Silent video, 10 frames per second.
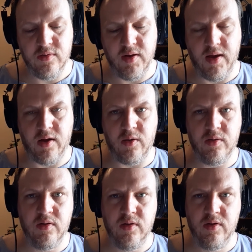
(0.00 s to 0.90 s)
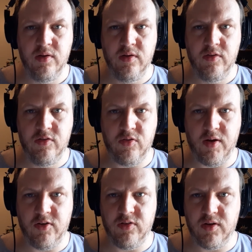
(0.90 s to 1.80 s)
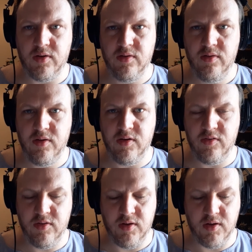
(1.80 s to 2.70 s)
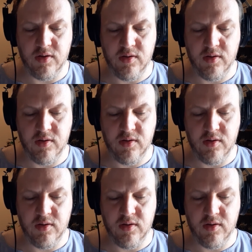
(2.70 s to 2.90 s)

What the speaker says: now thrashing in his head.